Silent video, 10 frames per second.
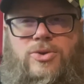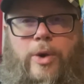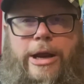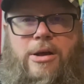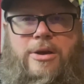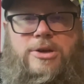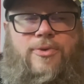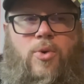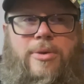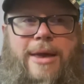twenty dollars
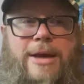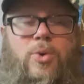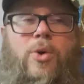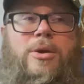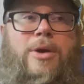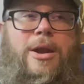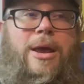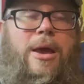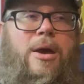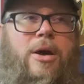for that. Or you can
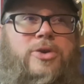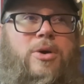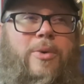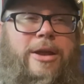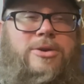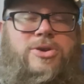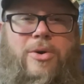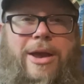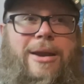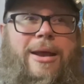also go in and
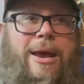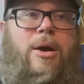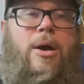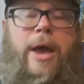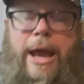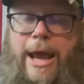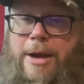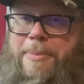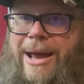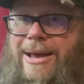donate
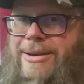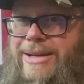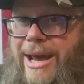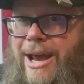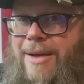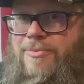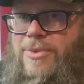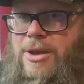and buy a day.